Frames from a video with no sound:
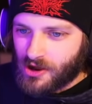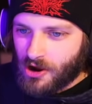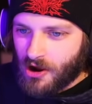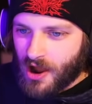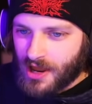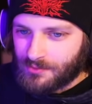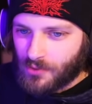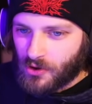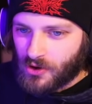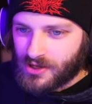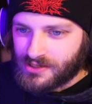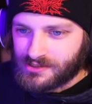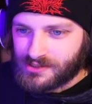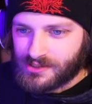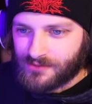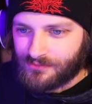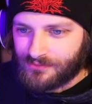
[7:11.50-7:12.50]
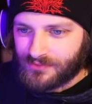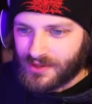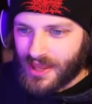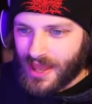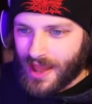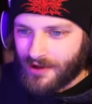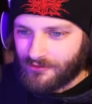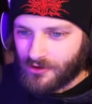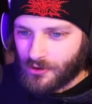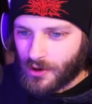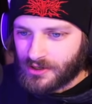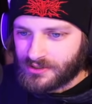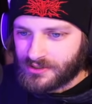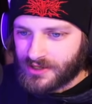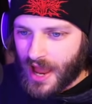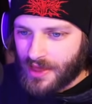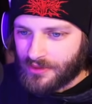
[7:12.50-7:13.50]
All right, boys. Everyone
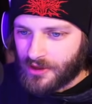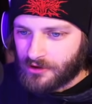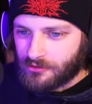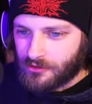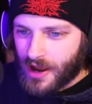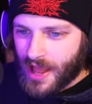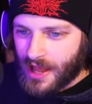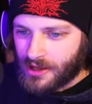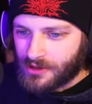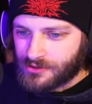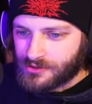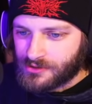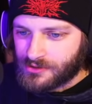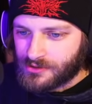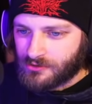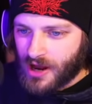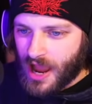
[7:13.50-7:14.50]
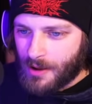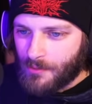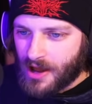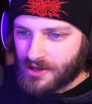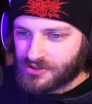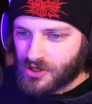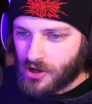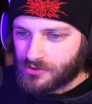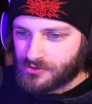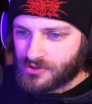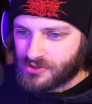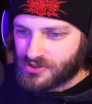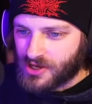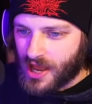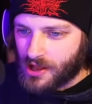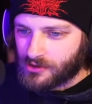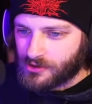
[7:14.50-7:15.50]
gather around. Grandma's going to
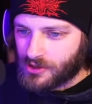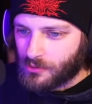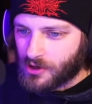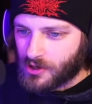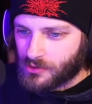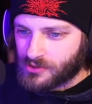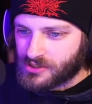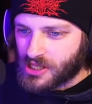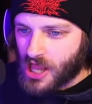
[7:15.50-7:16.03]
tell you what it was